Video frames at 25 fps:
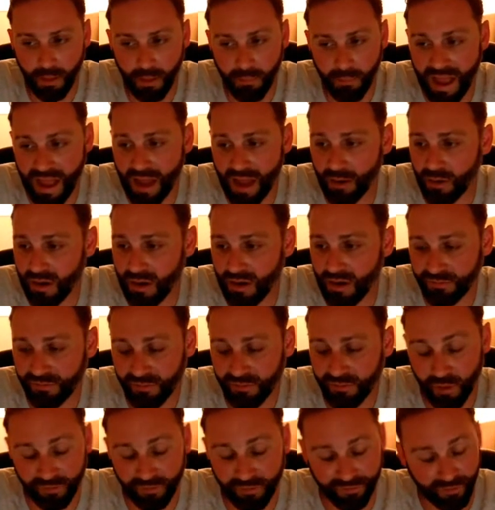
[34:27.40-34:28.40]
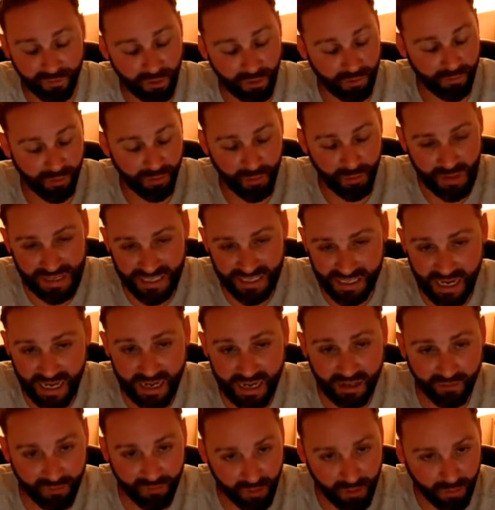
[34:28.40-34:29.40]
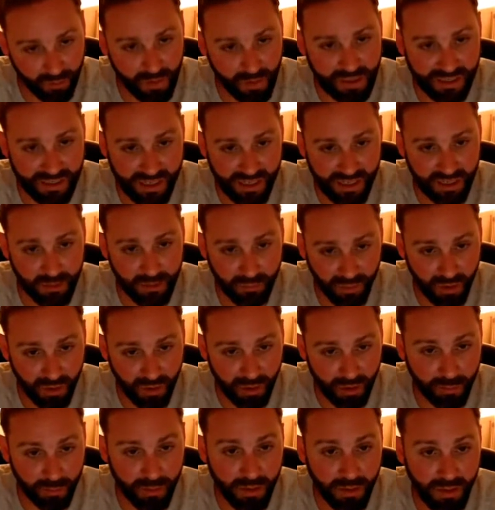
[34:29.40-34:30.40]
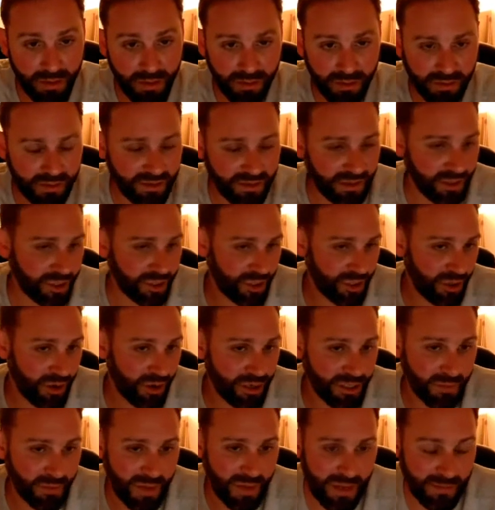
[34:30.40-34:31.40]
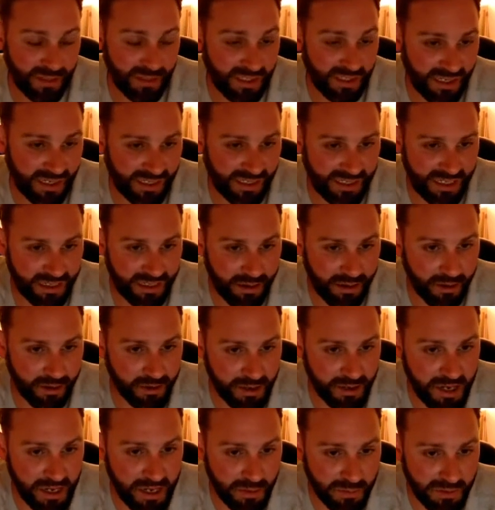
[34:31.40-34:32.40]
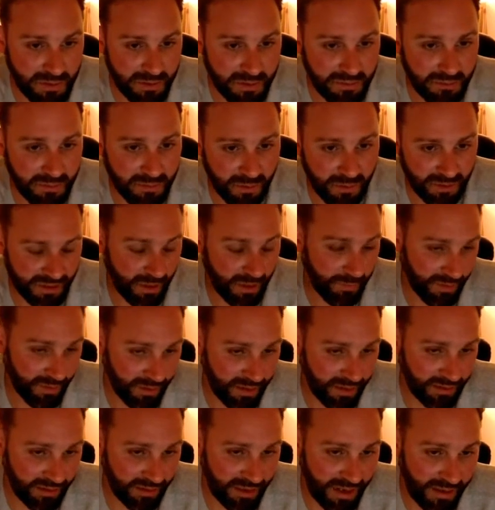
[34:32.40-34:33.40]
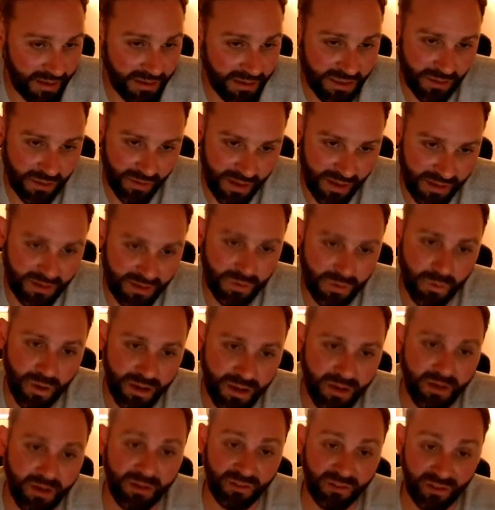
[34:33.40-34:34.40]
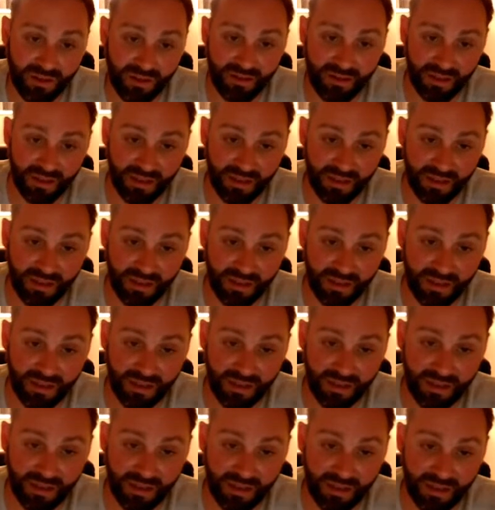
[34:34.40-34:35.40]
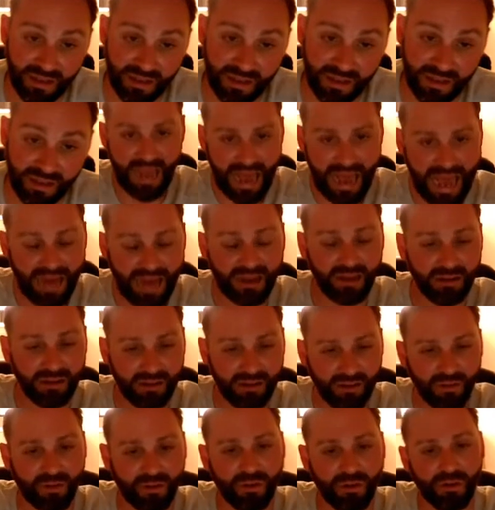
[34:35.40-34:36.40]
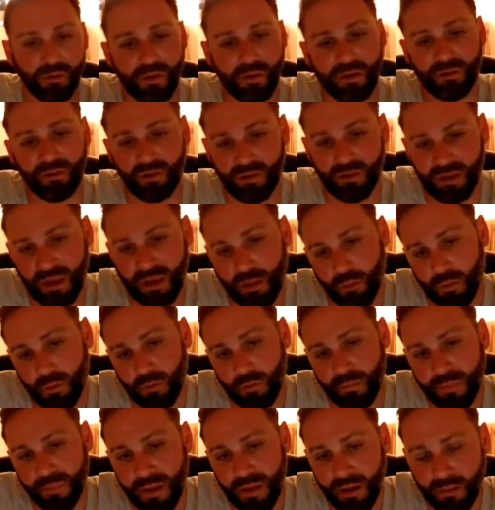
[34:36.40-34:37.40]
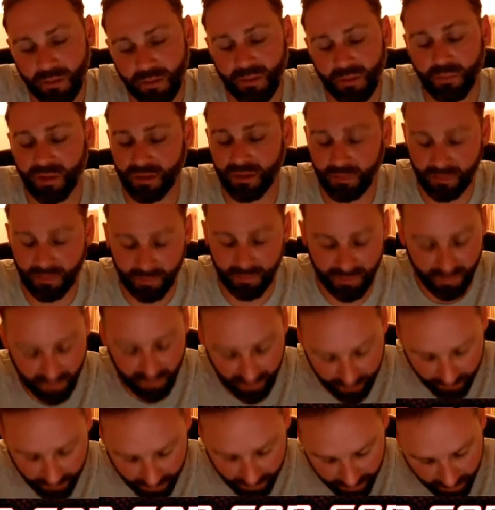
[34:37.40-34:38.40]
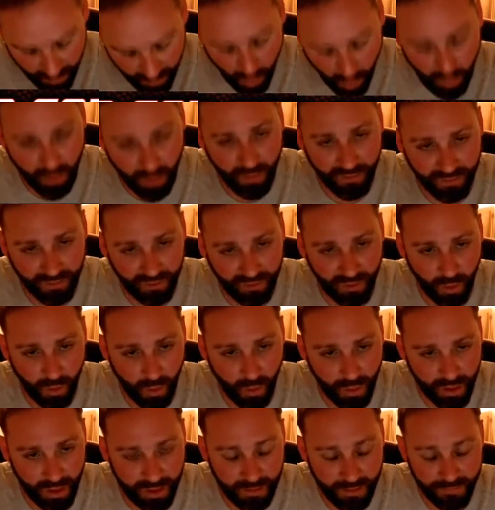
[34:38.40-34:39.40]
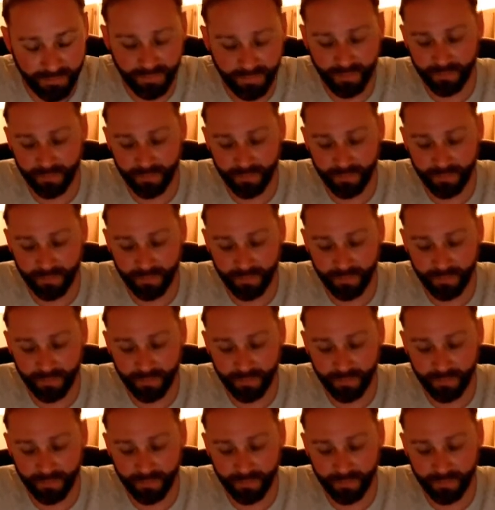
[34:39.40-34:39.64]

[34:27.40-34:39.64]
a battery for a 3 second burp could discharge maybe 1,600 amps or something like that. So that's why you see by adding additional runs of cable. But the moral of the story,